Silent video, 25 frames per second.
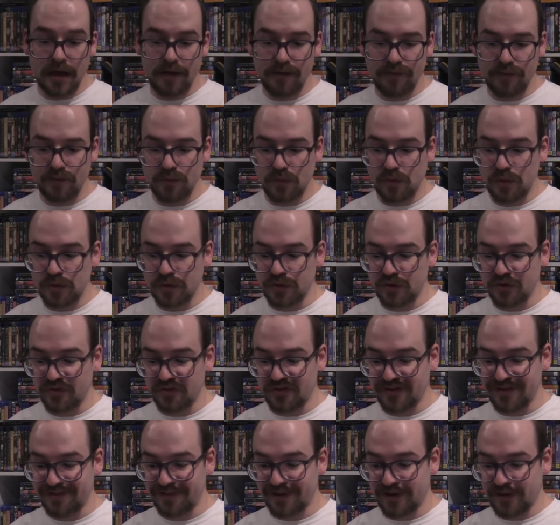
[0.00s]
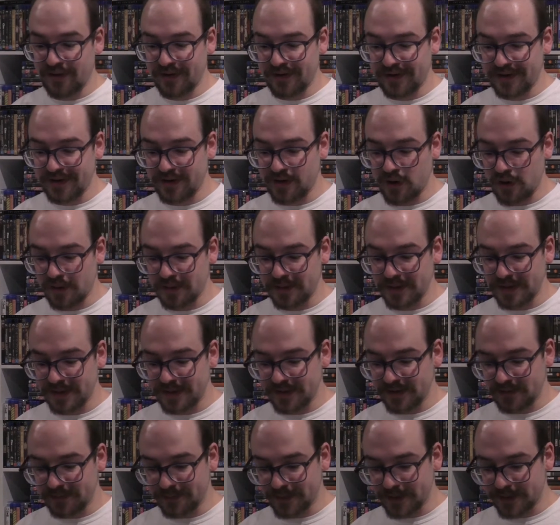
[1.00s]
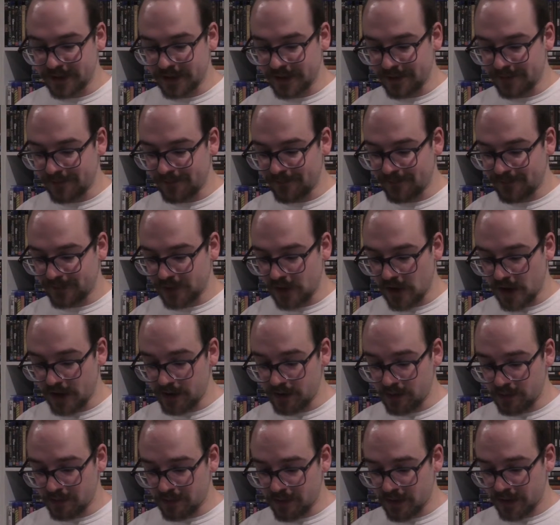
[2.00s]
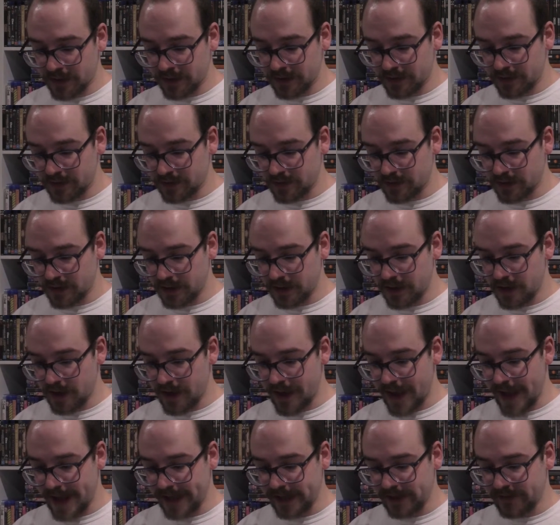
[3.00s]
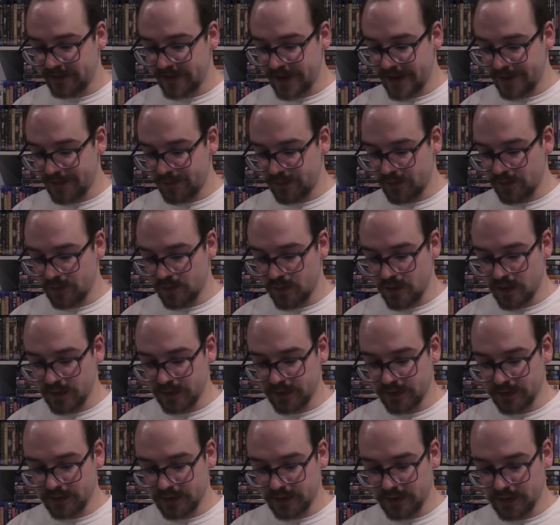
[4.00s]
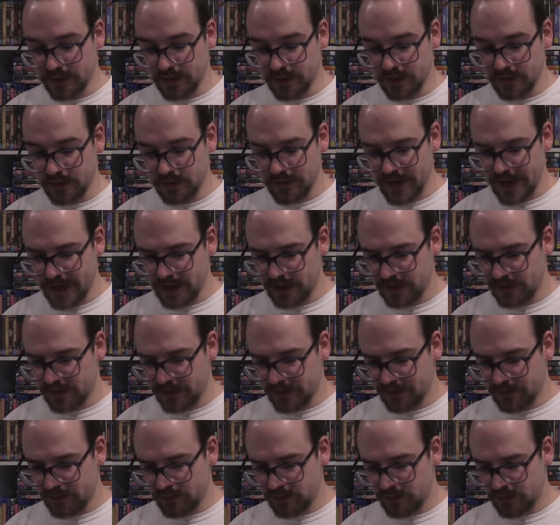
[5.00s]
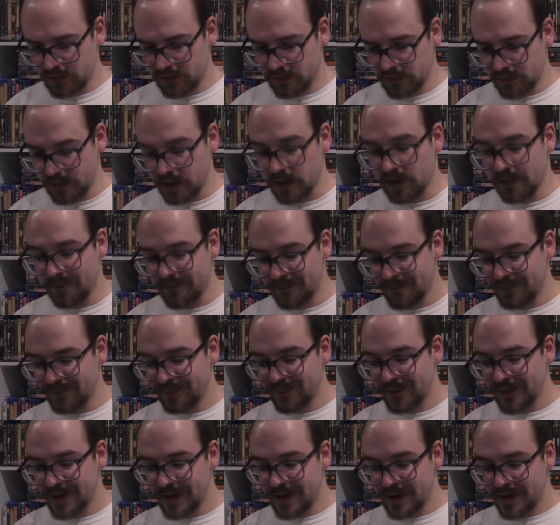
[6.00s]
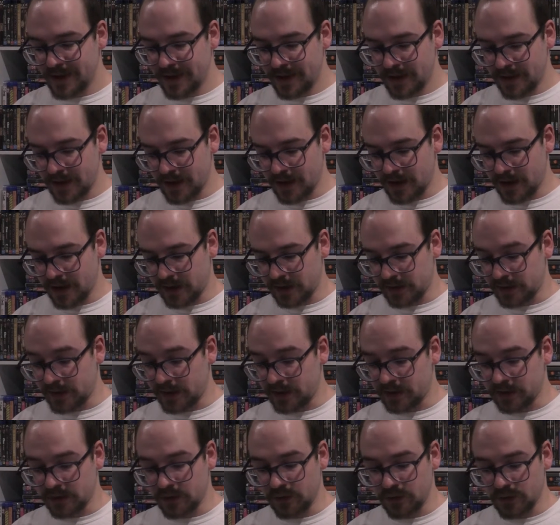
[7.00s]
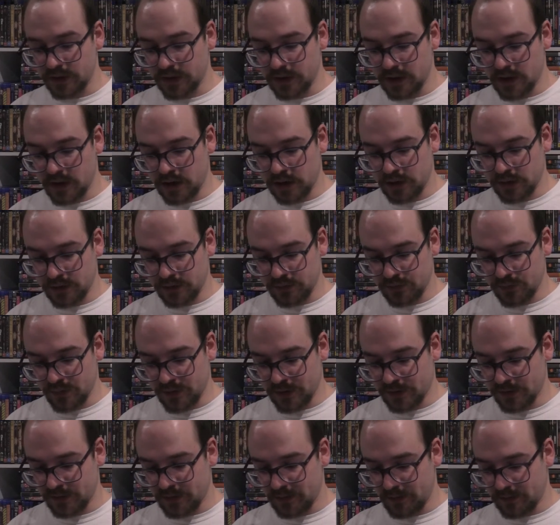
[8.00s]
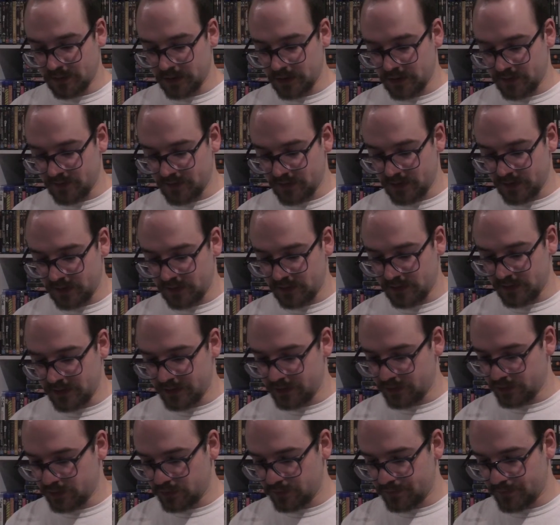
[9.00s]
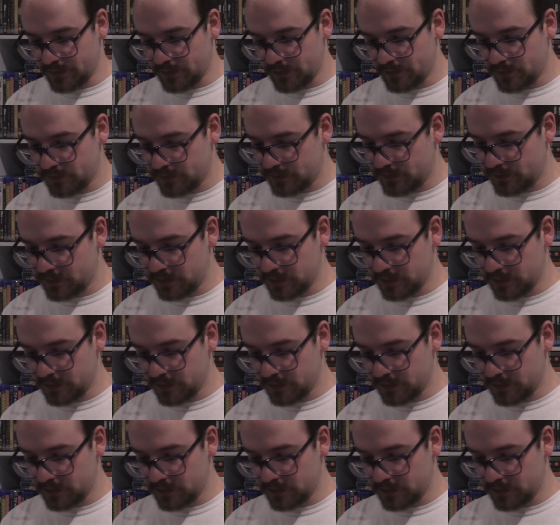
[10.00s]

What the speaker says: for those American comedies. But I don't mind the Andy Samberg ones, you know. Andy Samberg? Yeah. Like Lonely Island ones, I believe it is. I don't know if this one's a